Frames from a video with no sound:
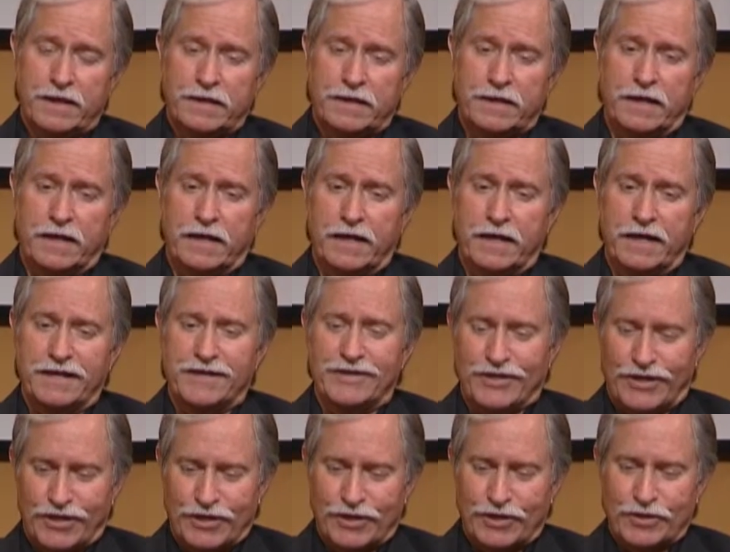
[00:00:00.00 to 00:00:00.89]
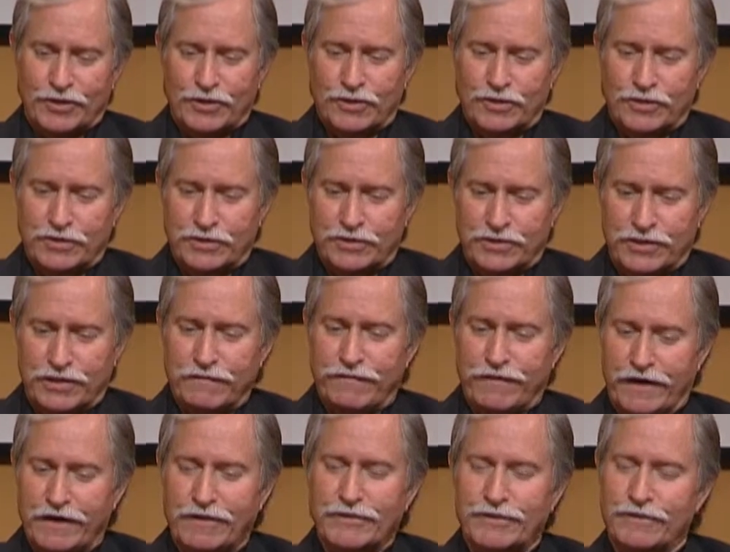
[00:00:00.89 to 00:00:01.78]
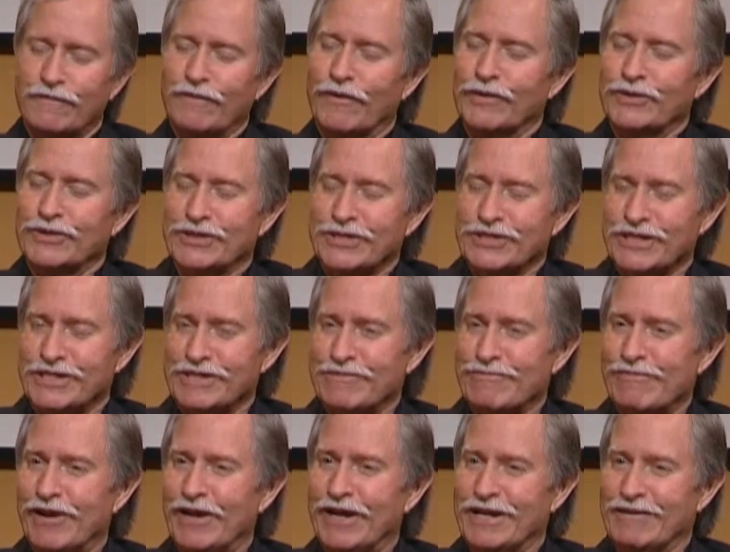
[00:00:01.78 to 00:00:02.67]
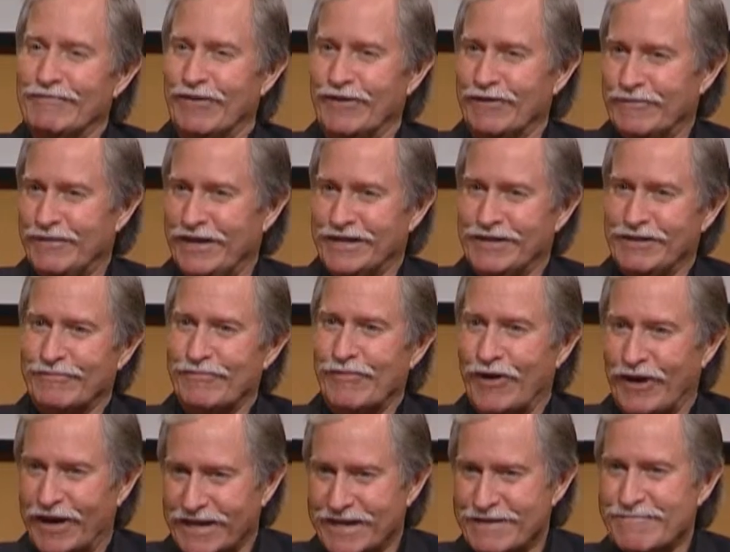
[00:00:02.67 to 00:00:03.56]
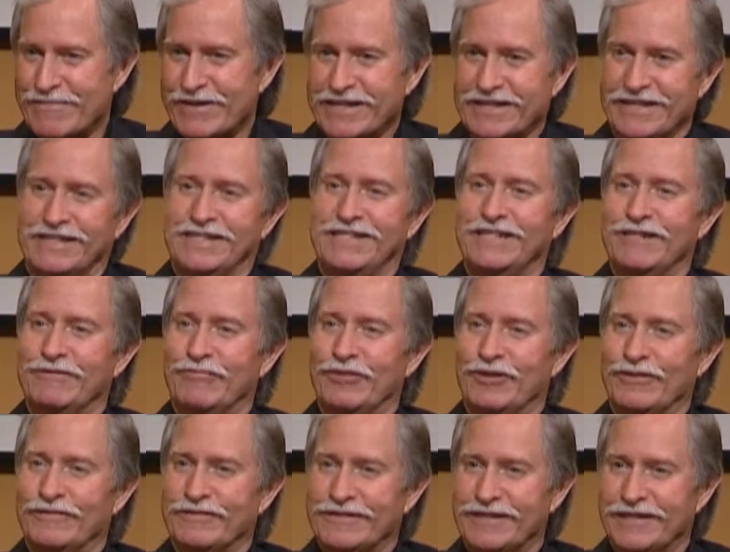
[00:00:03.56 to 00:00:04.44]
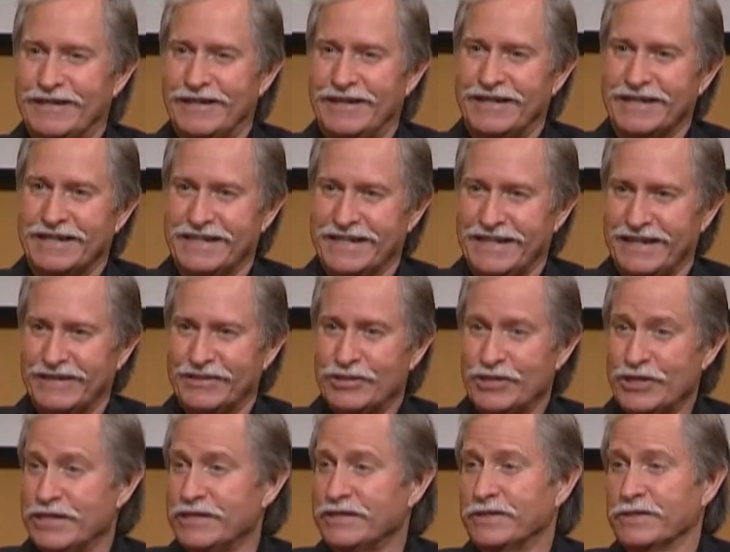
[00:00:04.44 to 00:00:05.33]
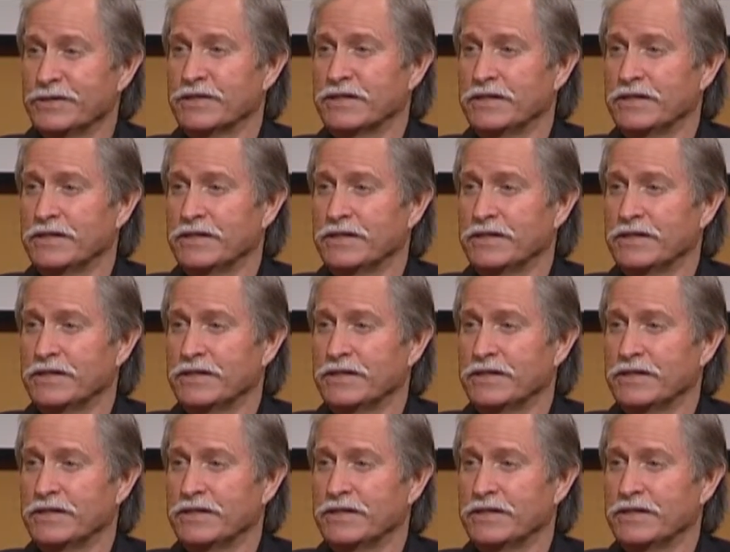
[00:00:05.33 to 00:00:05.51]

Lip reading: And she found some verses in the Bible about the body being the temple of God and how Jesus